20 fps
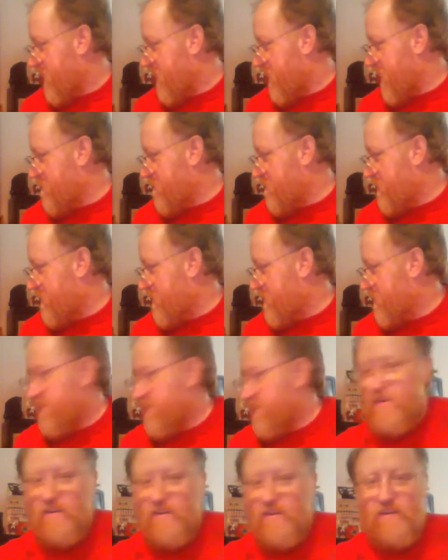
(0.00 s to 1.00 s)
I'm a
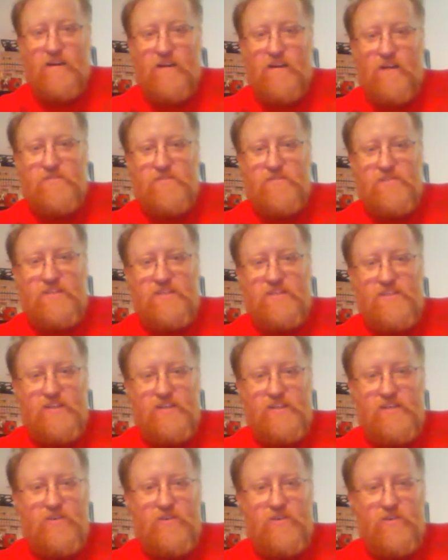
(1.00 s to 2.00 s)

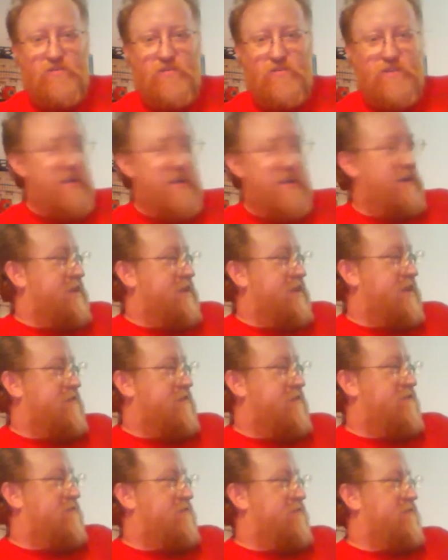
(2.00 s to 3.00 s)
16-year-old kid again.
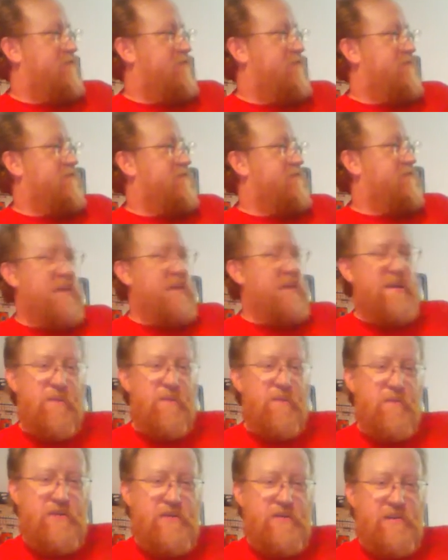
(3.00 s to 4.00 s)
And yeah,
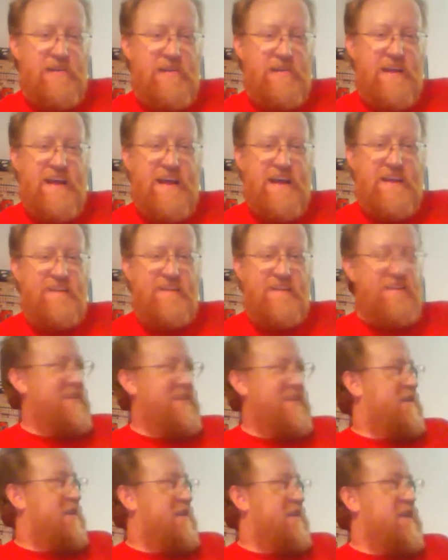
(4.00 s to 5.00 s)
probably younger than that.
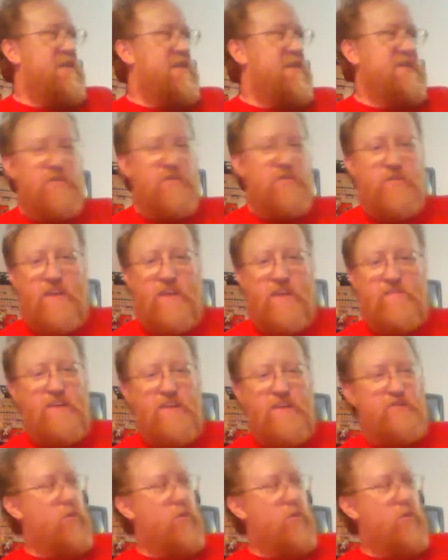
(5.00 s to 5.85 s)
Anyway, so now I've got